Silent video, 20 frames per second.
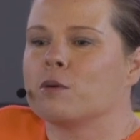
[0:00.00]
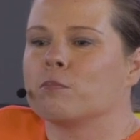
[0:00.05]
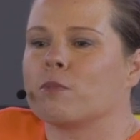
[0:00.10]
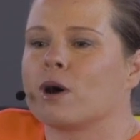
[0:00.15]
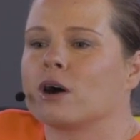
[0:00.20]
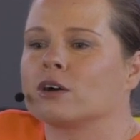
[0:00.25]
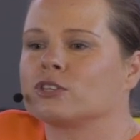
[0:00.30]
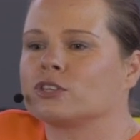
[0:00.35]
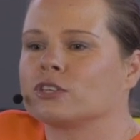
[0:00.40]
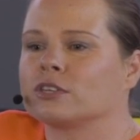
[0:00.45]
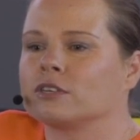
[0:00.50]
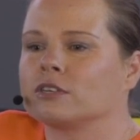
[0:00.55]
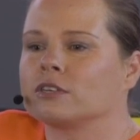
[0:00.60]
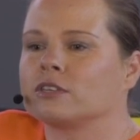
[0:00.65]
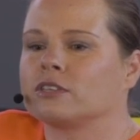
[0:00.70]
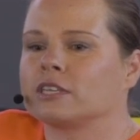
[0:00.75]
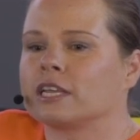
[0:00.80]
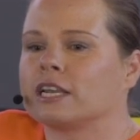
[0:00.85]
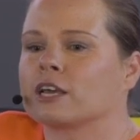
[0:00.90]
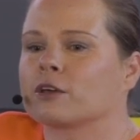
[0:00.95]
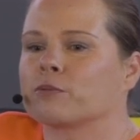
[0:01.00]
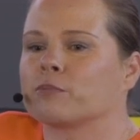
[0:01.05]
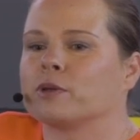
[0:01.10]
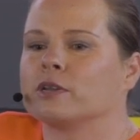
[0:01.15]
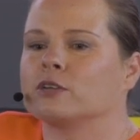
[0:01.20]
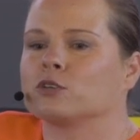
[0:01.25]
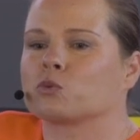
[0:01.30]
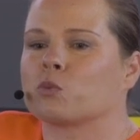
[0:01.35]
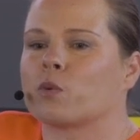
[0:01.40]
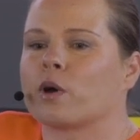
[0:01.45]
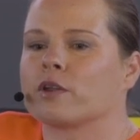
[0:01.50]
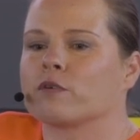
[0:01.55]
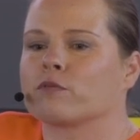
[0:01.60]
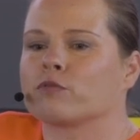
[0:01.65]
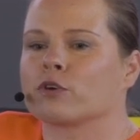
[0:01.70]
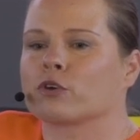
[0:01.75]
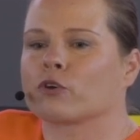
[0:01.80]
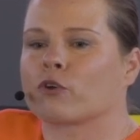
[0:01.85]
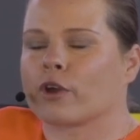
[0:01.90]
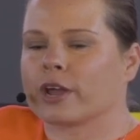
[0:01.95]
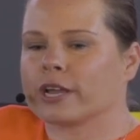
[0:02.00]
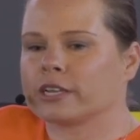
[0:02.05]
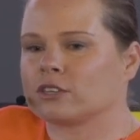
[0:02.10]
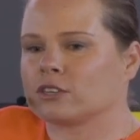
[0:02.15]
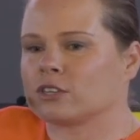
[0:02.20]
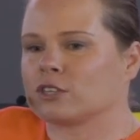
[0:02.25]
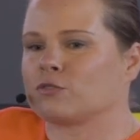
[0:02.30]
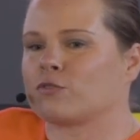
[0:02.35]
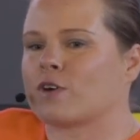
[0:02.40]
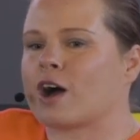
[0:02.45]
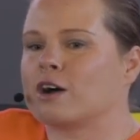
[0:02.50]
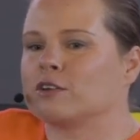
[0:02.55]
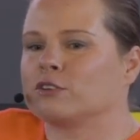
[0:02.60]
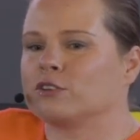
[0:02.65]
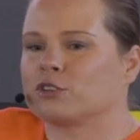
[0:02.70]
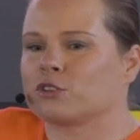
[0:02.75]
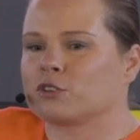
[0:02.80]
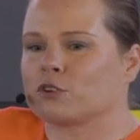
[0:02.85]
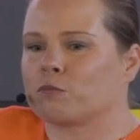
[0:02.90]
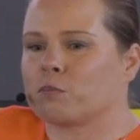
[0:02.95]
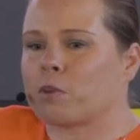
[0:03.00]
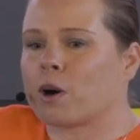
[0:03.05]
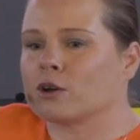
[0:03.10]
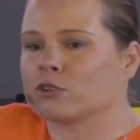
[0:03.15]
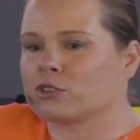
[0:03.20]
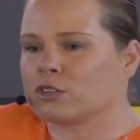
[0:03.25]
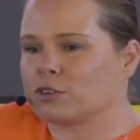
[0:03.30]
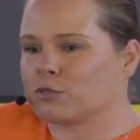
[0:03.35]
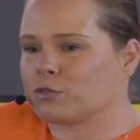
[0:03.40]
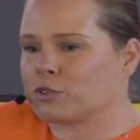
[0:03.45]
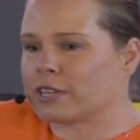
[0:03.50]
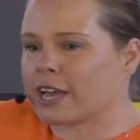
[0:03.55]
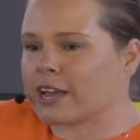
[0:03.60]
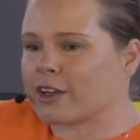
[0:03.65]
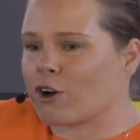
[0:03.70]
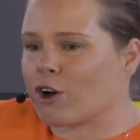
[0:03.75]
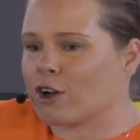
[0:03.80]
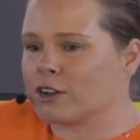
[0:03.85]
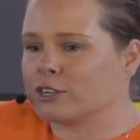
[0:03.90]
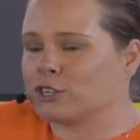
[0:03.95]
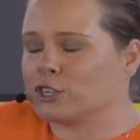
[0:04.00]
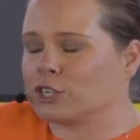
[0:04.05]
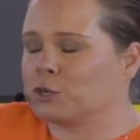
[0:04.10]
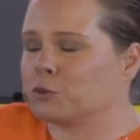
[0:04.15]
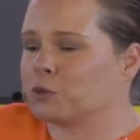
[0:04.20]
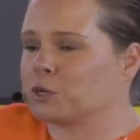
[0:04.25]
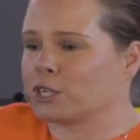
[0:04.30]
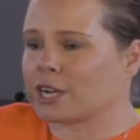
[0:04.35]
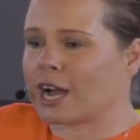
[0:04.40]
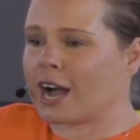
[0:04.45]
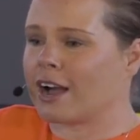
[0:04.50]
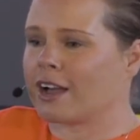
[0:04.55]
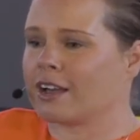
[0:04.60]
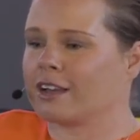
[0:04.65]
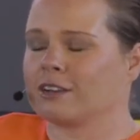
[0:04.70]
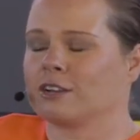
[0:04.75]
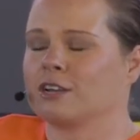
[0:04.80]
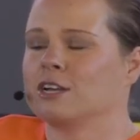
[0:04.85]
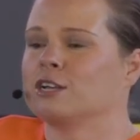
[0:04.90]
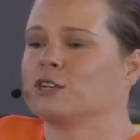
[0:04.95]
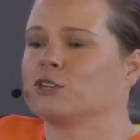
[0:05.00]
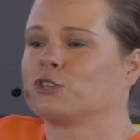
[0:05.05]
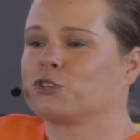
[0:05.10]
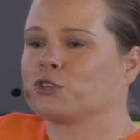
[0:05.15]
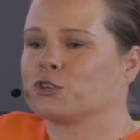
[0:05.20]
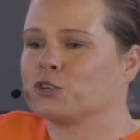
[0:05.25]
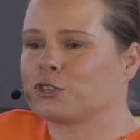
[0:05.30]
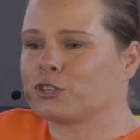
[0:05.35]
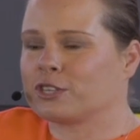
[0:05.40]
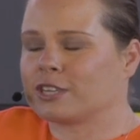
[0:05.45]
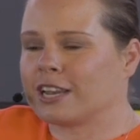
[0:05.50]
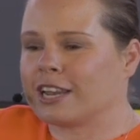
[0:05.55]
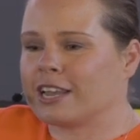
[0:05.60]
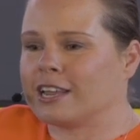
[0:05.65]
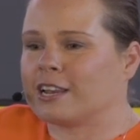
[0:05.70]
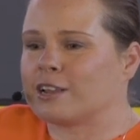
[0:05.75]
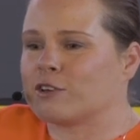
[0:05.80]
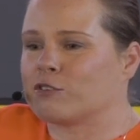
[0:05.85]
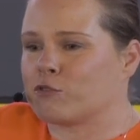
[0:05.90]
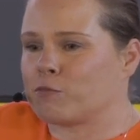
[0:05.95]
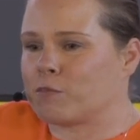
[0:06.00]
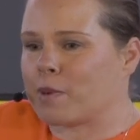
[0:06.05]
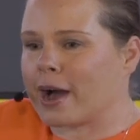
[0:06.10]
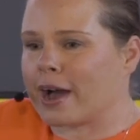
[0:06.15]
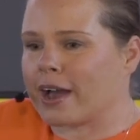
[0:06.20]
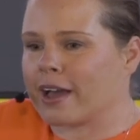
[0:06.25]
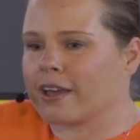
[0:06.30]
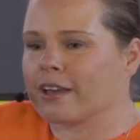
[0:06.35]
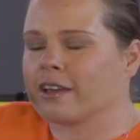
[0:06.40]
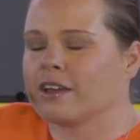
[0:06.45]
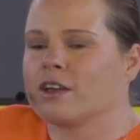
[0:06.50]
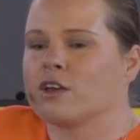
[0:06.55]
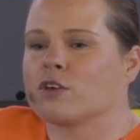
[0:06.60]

Martin Seligman is one of the greatest founders of positive psychology, which I certainly live by.